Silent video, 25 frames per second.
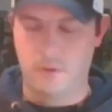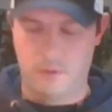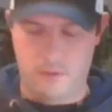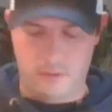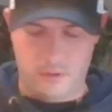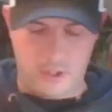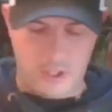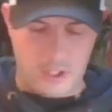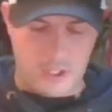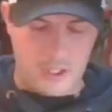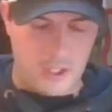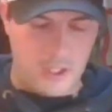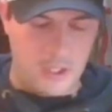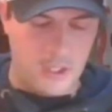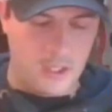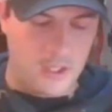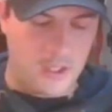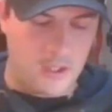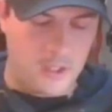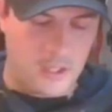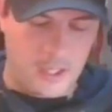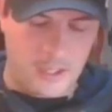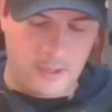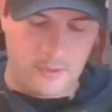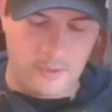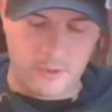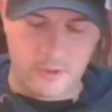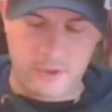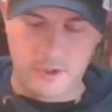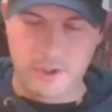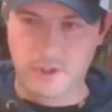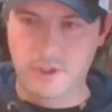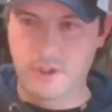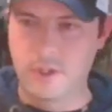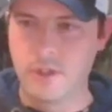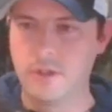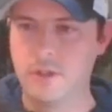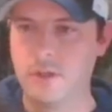And I will
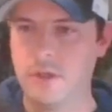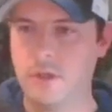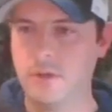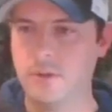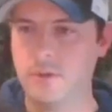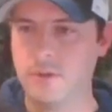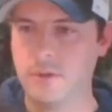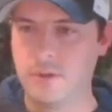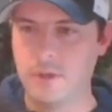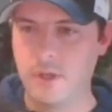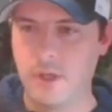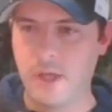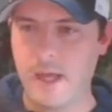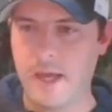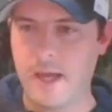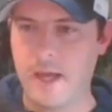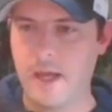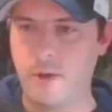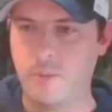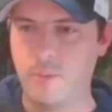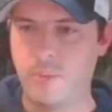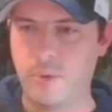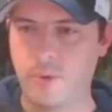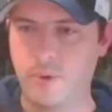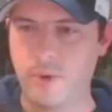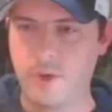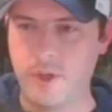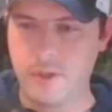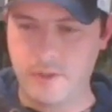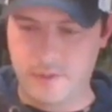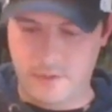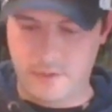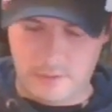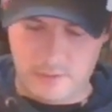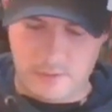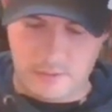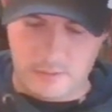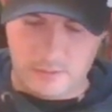just continuously add
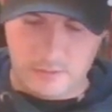points.